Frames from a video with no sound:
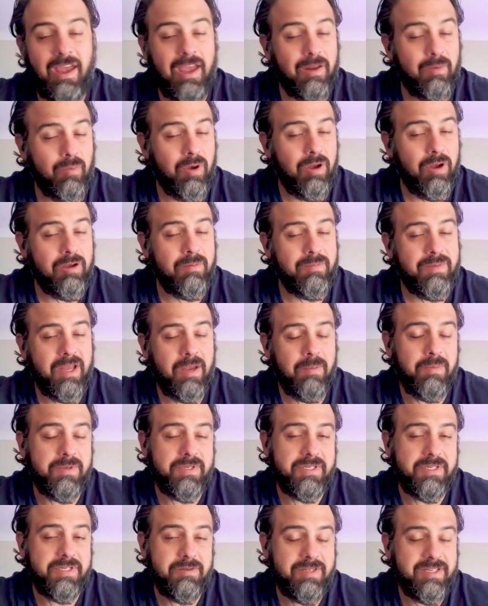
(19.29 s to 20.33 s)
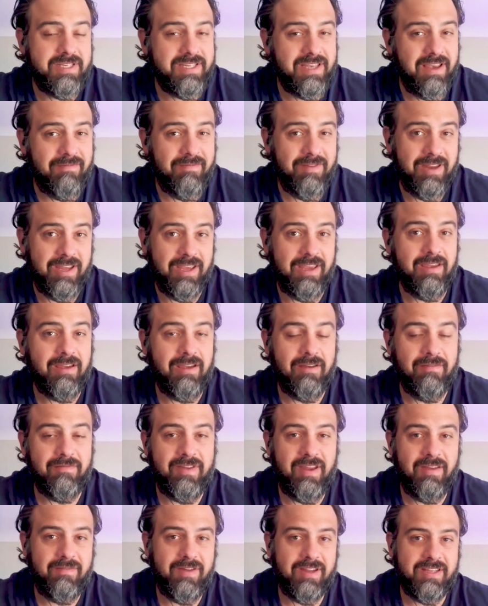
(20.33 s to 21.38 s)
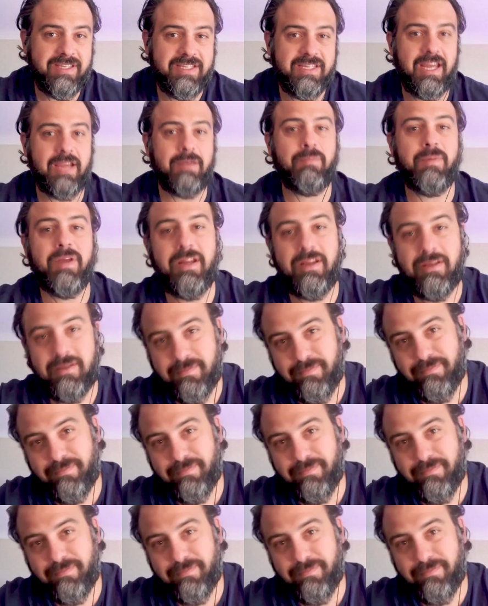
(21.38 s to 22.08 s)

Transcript: And welcome to episode seventy of DevNet Snack Minute.